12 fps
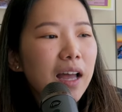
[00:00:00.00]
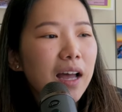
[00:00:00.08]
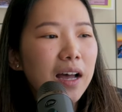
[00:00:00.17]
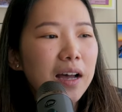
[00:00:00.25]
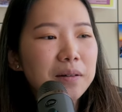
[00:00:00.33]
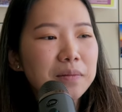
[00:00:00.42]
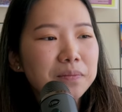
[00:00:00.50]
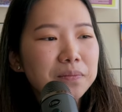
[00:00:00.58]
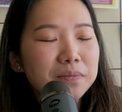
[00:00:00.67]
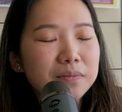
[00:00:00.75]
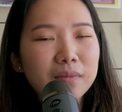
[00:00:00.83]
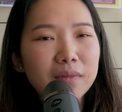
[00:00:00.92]

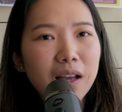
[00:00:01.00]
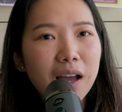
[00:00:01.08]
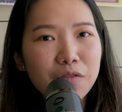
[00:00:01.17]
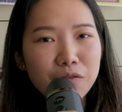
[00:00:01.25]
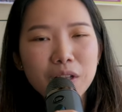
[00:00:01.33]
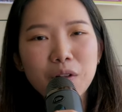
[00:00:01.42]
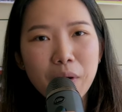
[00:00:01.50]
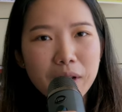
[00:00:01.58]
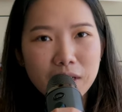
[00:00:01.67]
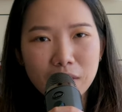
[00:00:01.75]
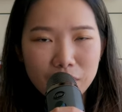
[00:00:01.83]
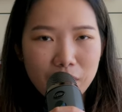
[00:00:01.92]
um I really
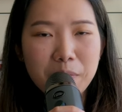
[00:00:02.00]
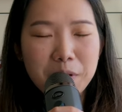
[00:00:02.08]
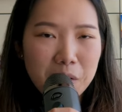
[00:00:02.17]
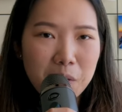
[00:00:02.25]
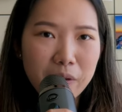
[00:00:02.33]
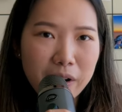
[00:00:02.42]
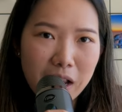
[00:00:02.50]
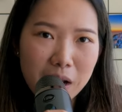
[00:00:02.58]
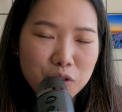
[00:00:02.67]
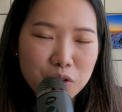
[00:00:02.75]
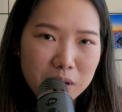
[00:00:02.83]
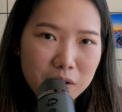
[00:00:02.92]
went down the rabbit hole when it
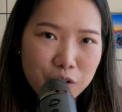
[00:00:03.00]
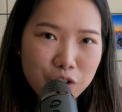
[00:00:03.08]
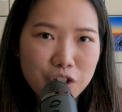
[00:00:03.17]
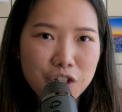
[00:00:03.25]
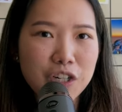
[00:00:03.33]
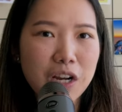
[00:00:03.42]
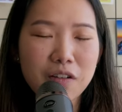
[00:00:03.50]
comes to my research.